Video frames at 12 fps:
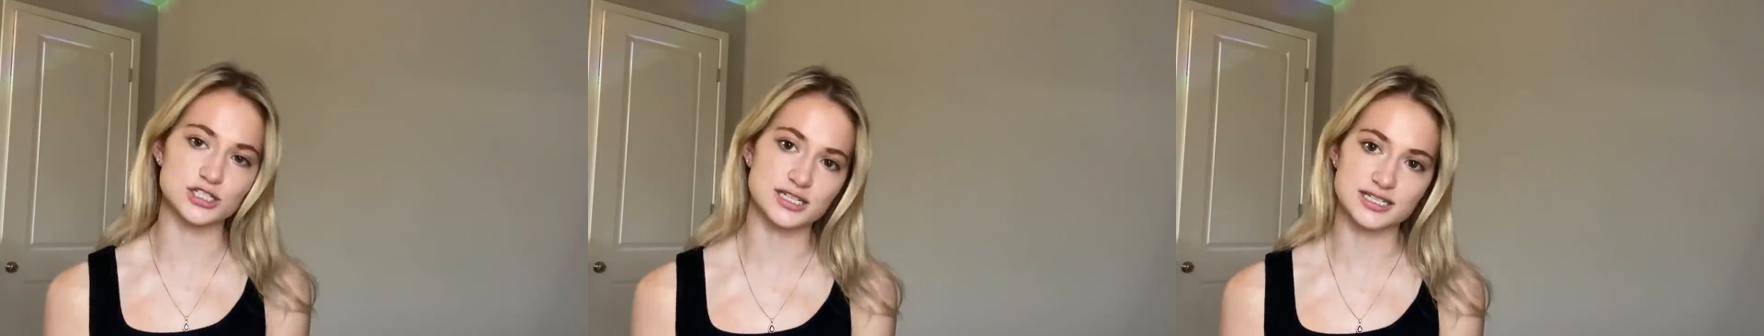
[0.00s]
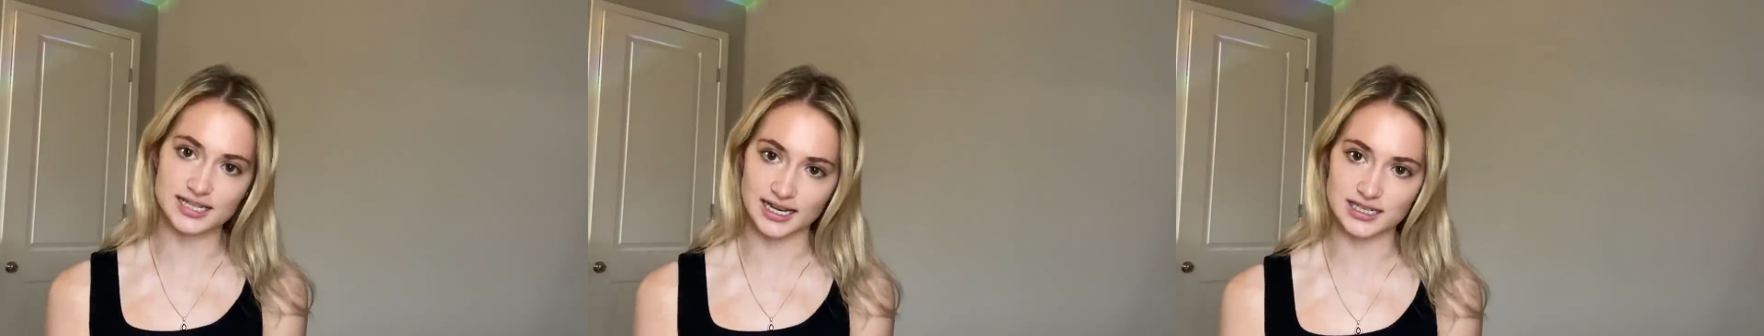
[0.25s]
just a
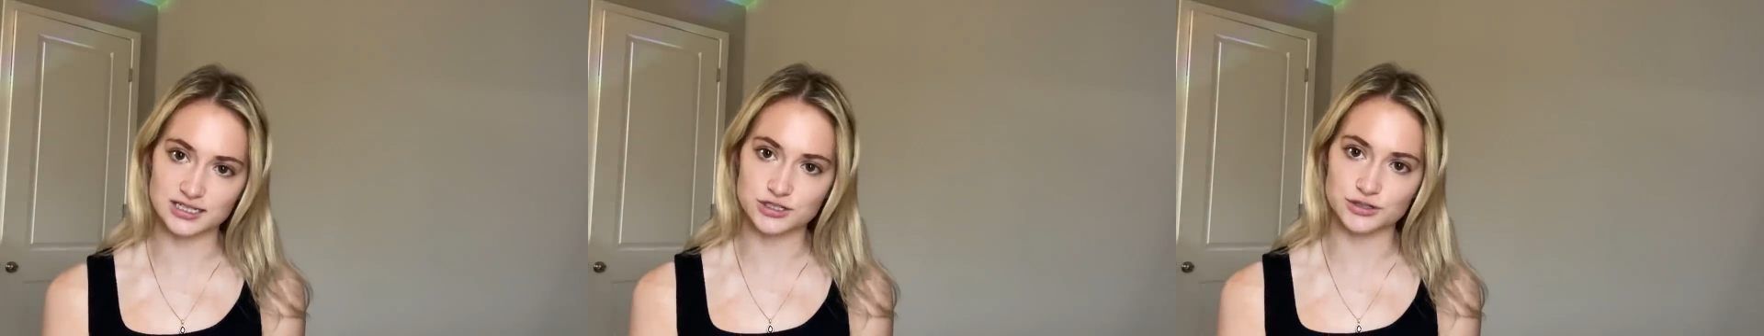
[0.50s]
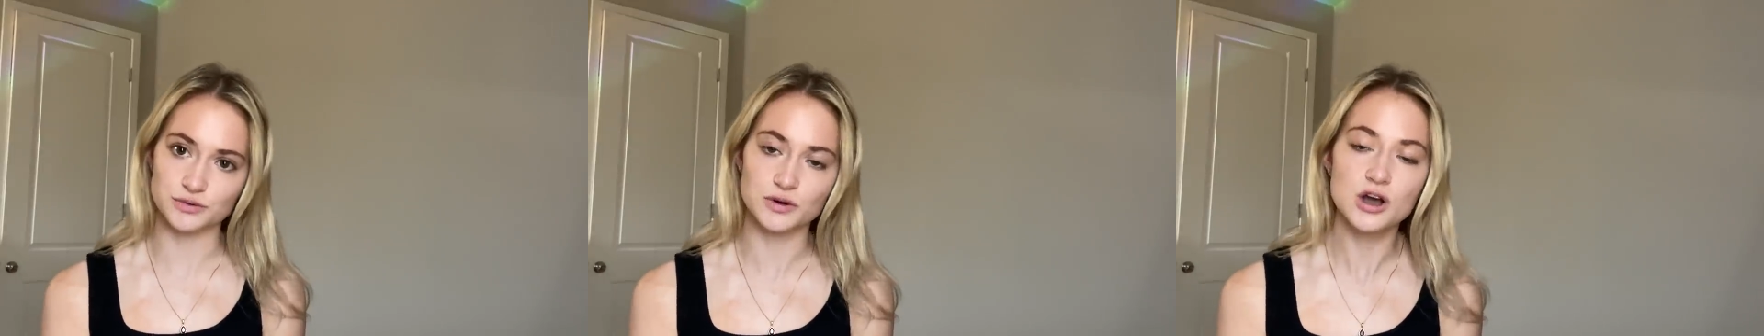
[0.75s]
second
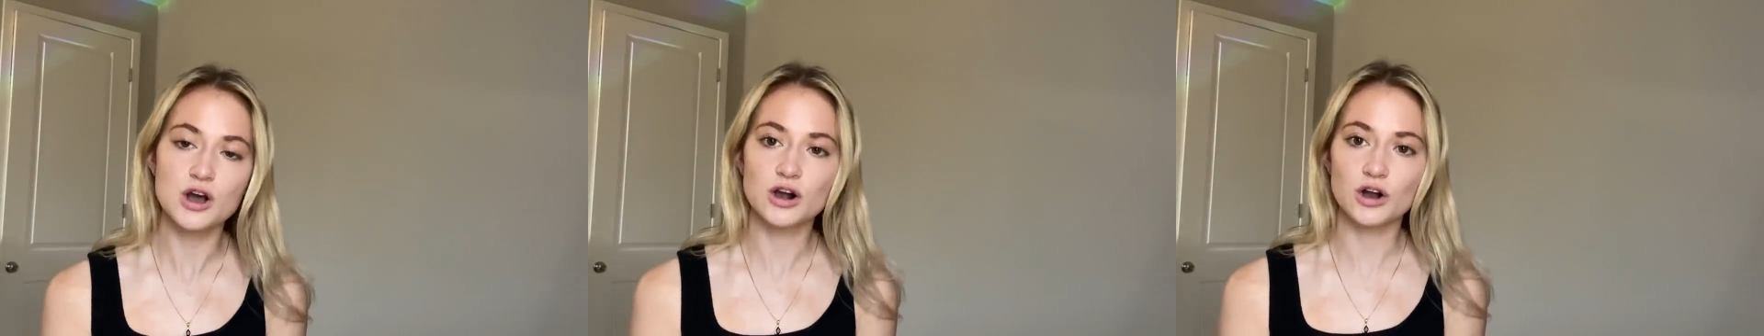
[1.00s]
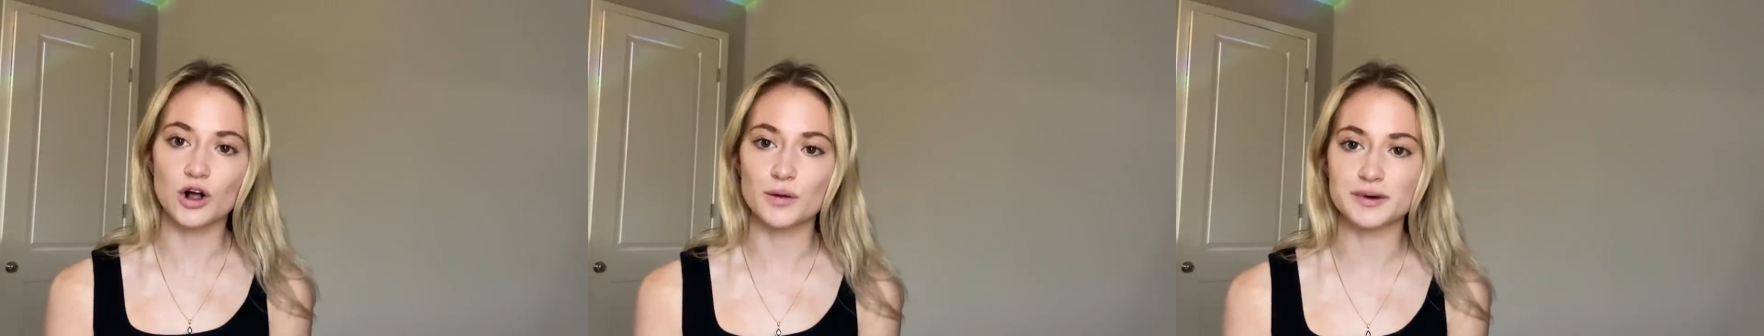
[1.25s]
to
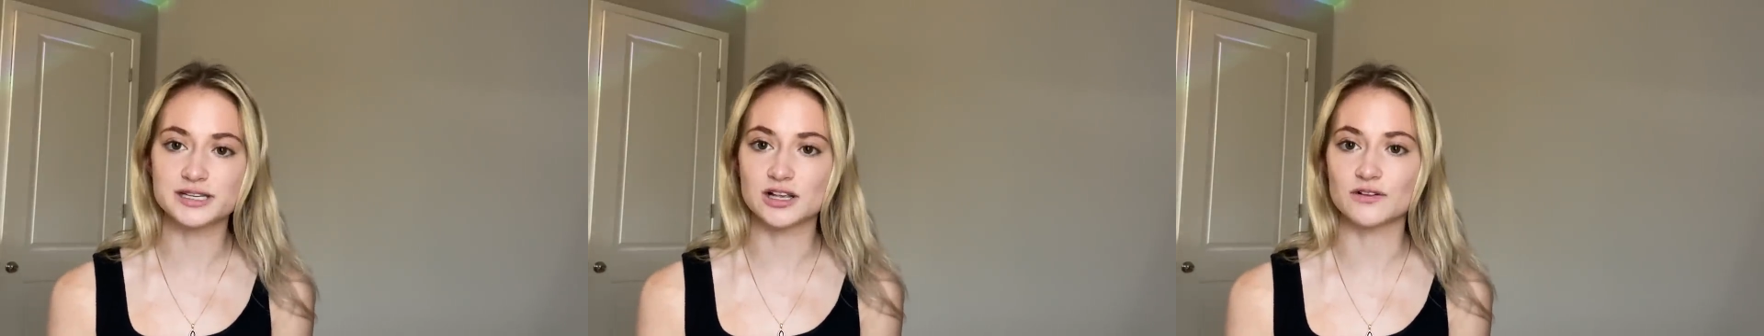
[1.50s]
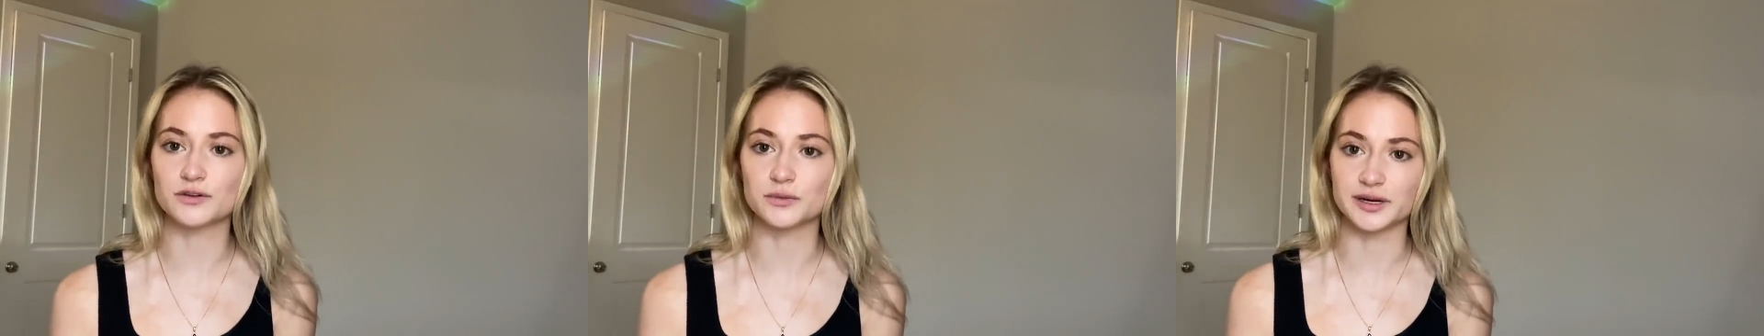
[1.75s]
calm
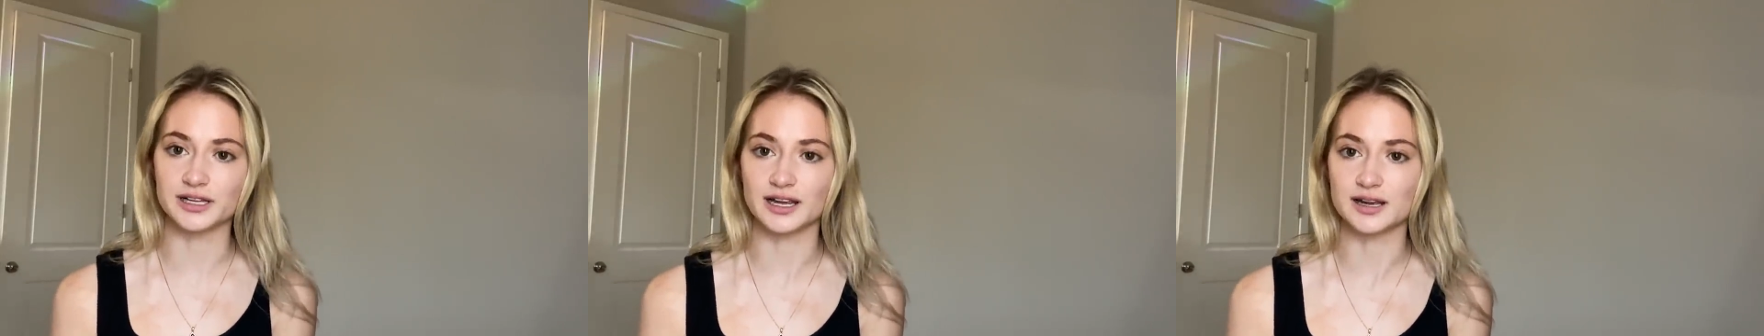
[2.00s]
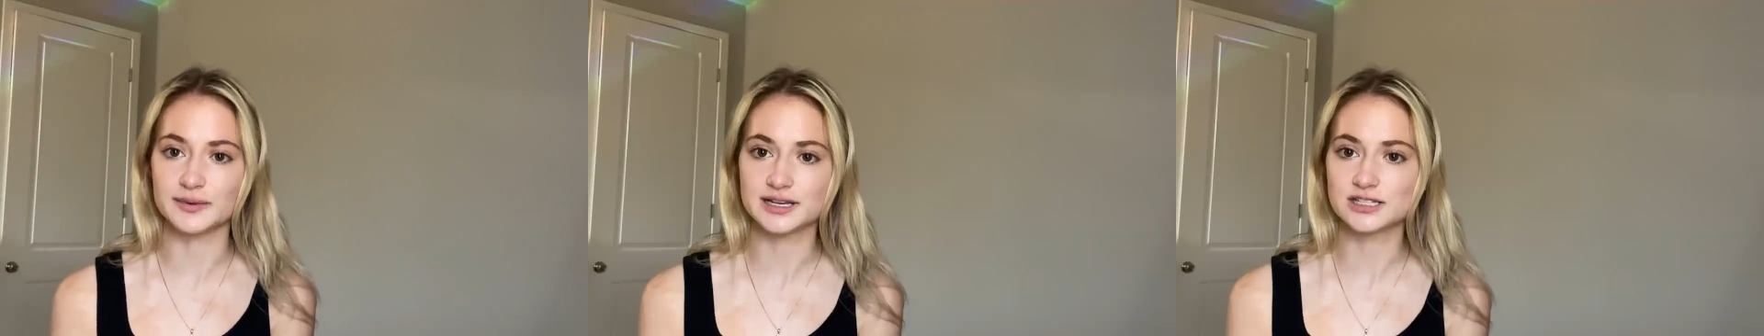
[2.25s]
myself and
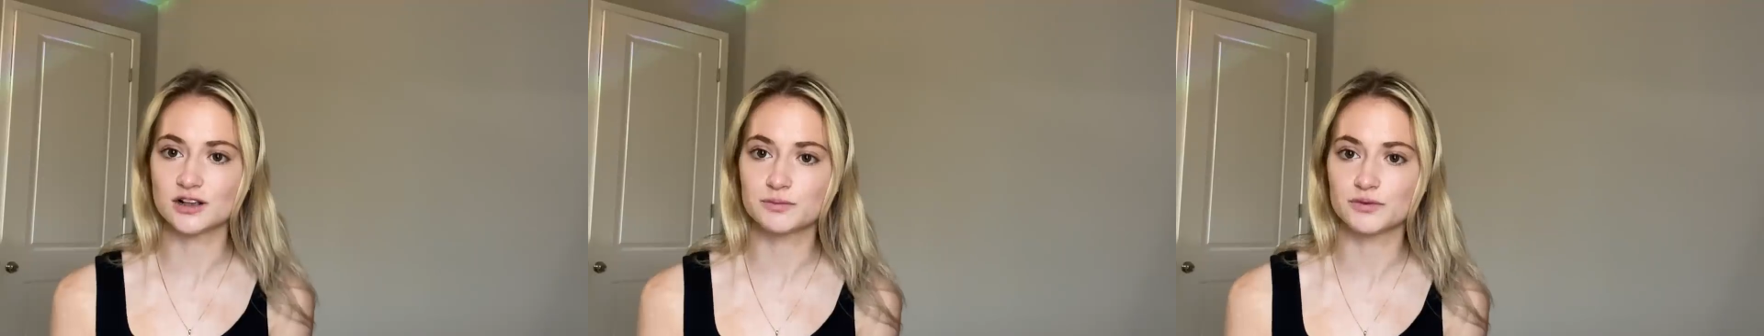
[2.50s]
realign myself